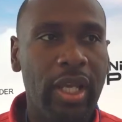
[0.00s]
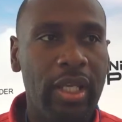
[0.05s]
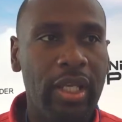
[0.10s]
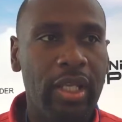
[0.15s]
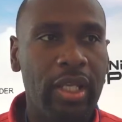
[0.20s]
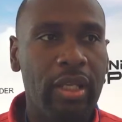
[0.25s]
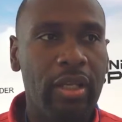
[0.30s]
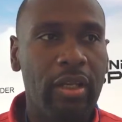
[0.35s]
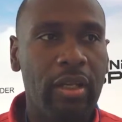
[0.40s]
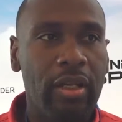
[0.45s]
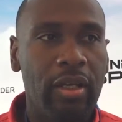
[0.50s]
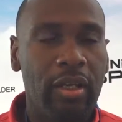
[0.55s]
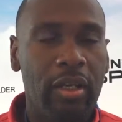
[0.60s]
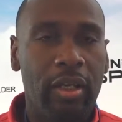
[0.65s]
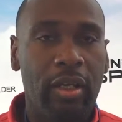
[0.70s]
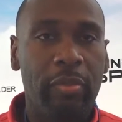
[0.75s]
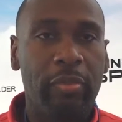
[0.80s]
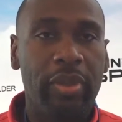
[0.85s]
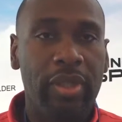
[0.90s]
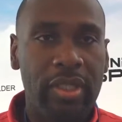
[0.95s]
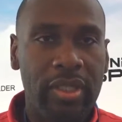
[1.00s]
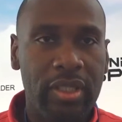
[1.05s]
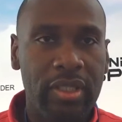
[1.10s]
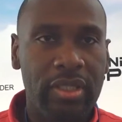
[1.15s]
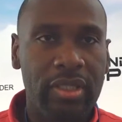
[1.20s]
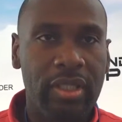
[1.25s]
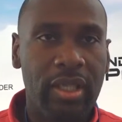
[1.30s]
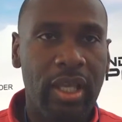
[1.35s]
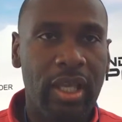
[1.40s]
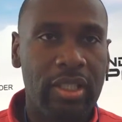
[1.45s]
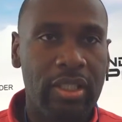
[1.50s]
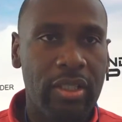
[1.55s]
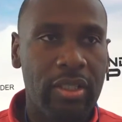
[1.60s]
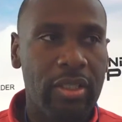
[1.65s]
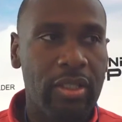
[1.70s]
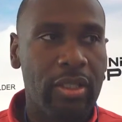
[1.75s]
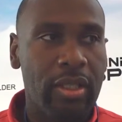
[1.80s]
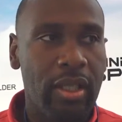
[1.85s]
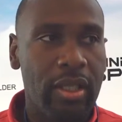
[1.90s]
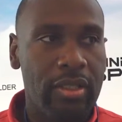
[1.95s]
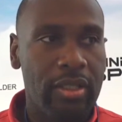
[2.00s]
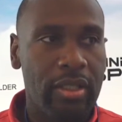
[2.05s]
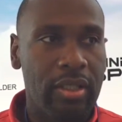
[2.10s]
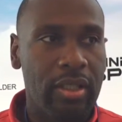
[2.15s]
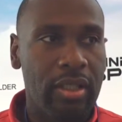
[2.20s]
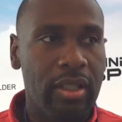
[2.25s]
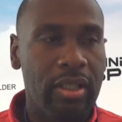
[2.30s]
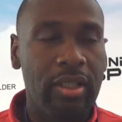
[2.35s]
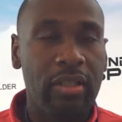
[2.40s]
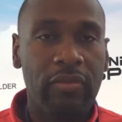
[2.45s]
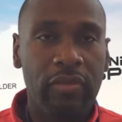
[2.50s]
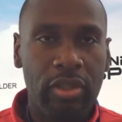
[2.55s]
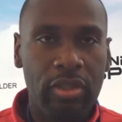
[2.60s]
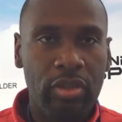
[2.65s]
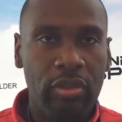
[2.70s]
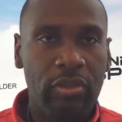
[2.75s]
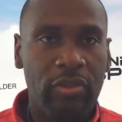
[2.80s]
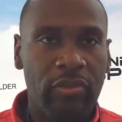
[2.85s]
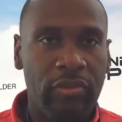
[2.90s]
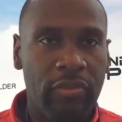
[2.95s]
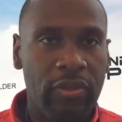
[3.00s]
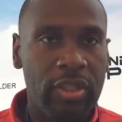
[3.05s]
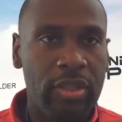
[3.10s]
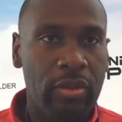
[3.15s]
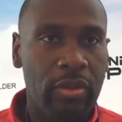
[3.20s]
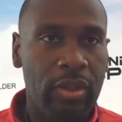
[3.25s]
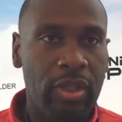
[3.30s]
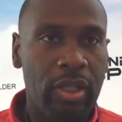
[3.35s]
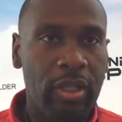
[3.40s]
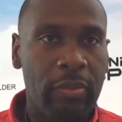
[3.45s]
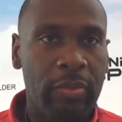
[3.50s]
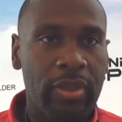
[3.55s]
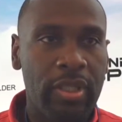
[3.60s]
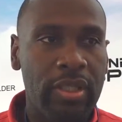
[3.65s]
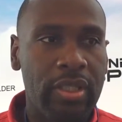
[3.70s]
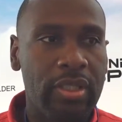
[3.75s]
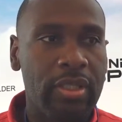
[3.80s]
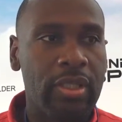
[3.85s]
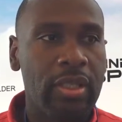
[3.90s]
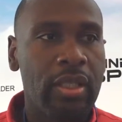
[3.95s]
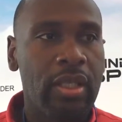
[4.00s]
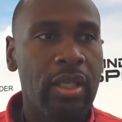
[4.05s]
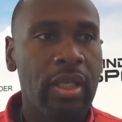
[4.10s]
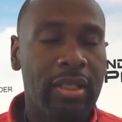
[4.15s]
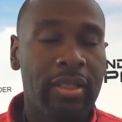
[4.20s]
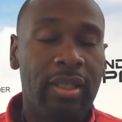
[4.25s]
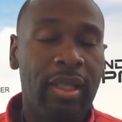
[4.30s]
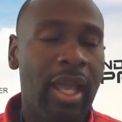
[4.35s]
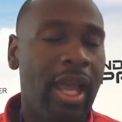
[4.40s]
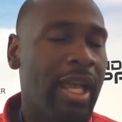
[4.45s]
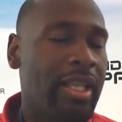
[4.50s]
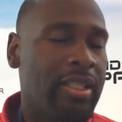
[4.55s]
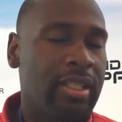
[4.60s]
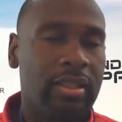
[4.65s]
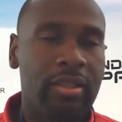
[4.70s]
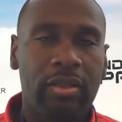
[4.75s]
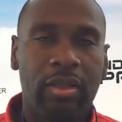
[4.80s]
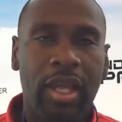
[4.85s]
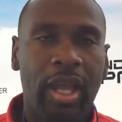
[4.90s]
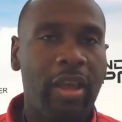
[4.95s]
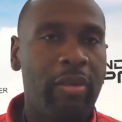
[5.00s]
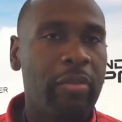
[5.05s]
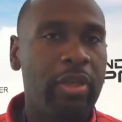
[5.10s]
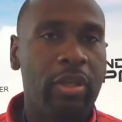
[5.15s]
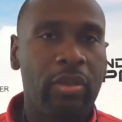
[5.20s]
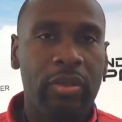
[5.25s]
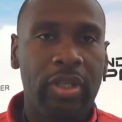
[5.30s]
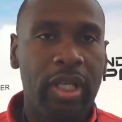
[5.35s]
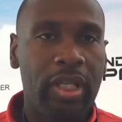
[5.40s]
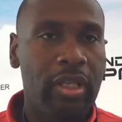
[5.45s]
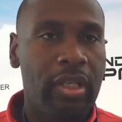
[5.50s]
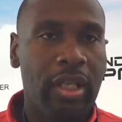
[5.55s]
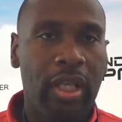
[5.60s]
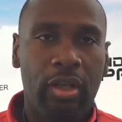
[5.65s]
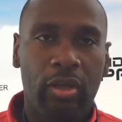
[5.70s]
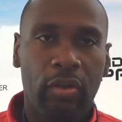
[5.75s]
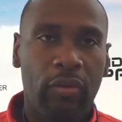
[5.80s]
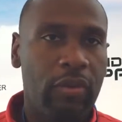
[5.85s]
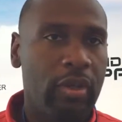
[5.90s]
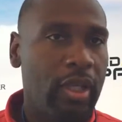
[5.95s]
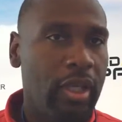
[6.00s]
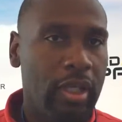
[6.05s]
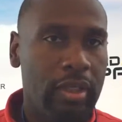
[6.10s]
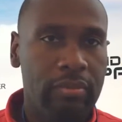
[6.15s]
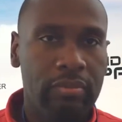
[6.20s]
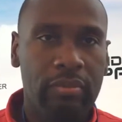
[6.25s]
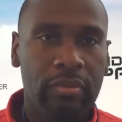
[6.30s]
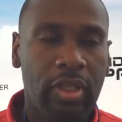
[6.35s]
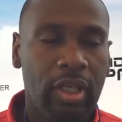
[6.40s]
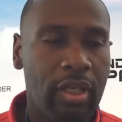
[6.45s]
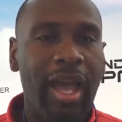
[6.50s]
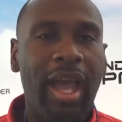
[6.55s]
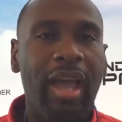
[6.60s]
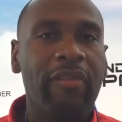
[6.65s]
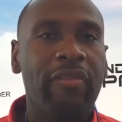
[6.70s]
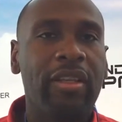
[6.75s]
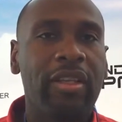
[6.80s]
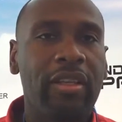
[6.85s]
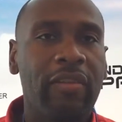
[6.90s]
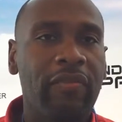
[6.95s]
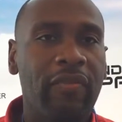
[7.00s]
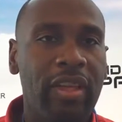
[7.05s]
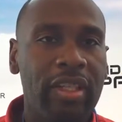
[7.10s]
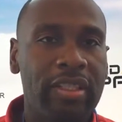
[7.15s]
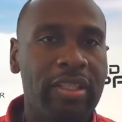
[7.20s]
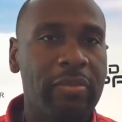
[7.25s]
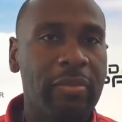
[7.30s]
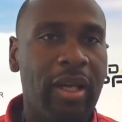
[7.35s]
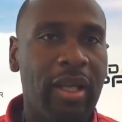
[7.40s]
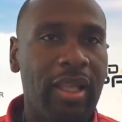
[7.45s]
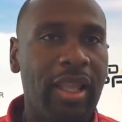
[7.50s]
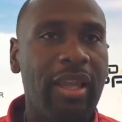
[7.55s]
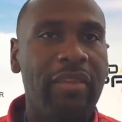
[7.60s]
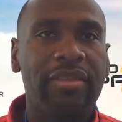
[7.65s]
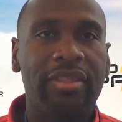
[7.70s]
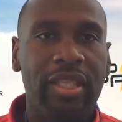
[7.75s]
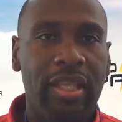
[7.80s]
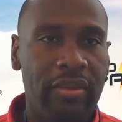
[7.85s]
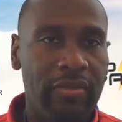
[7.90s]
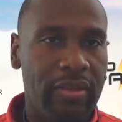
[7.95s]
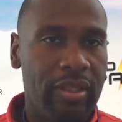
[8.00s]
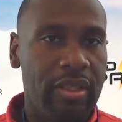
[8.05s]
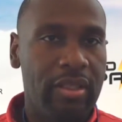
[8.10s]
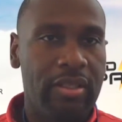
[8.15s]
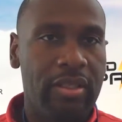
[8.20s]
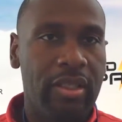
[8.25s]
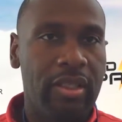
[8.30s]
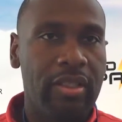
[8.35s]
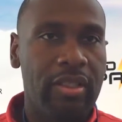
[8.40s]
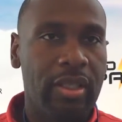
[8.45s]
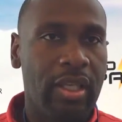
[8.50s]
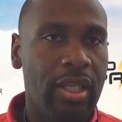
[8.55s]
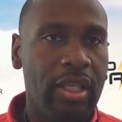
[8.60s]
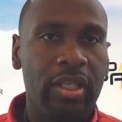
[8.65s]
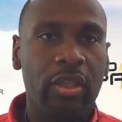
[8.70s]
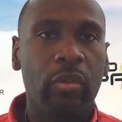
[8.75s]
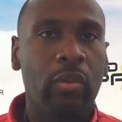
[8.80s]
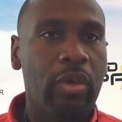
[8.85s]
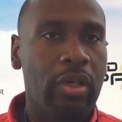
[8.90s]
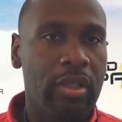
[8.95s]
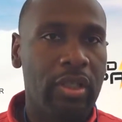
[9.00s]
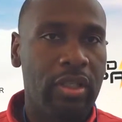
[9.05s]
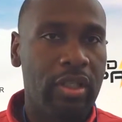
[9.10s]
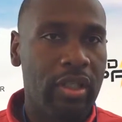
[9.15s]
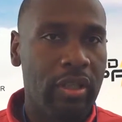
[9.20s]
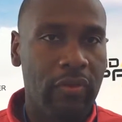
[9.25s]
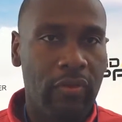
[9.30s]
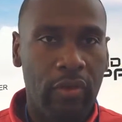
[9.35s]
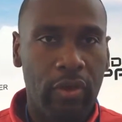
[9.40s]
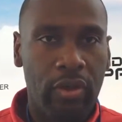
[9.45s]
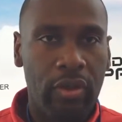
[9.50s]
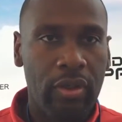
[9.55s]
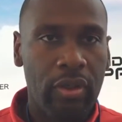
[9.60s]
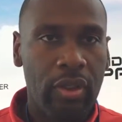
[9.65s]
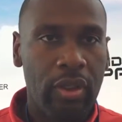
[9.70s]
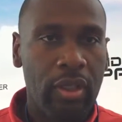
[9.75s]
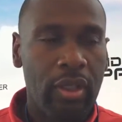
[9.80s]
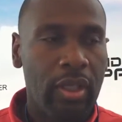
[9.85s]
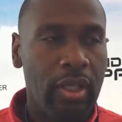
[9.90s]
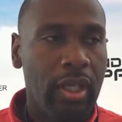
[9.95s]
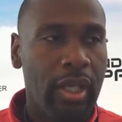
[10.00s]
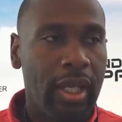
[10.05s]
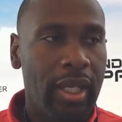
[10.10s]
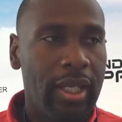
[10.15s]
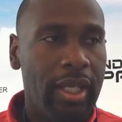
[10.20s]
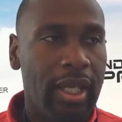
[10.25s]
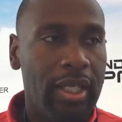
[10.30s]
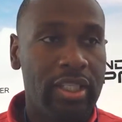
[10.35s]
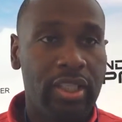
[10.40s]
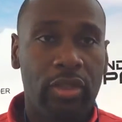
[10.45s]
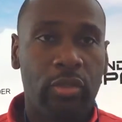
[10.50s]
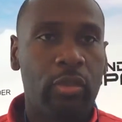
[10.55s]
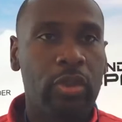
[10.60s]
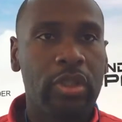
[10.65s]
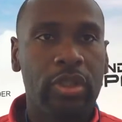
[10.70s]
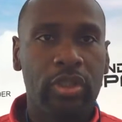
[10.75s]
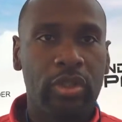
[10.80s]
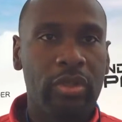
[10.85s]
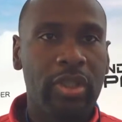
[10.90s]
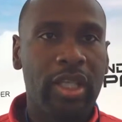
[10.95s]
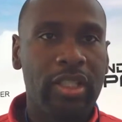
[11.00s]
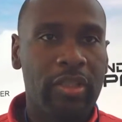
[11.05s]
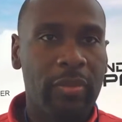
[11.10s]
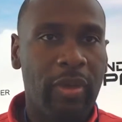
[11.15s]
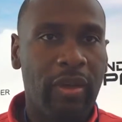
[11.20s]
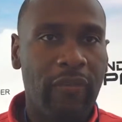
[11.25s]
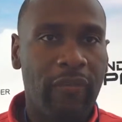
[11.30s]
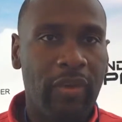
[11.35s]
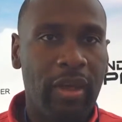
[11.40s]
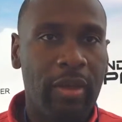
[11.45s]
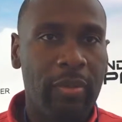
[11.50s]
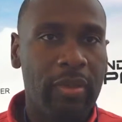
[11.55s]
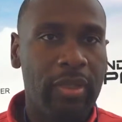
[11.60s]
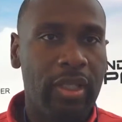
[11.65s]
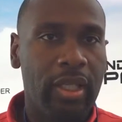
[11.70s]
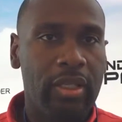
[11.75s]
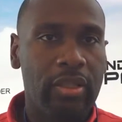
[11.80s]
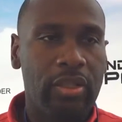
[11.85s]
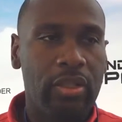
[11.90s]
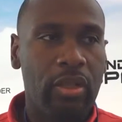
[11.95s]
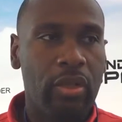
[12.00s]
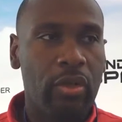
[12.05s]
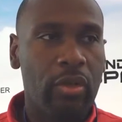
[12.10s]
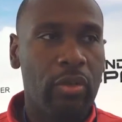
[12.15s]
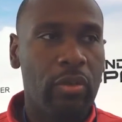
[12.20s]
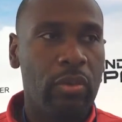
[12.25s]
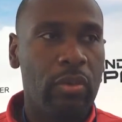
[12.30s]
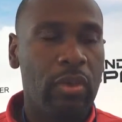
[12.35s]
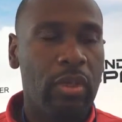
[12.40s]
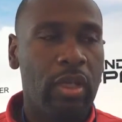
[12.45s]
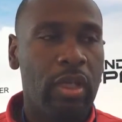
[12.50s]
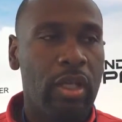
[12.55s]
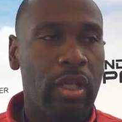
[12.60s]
creating a business as an individual physical therapist that hasn't had me create a lot of overhead. I haven't invested my life savings into any one endeavor, and I just wouldn't do that to my family. And so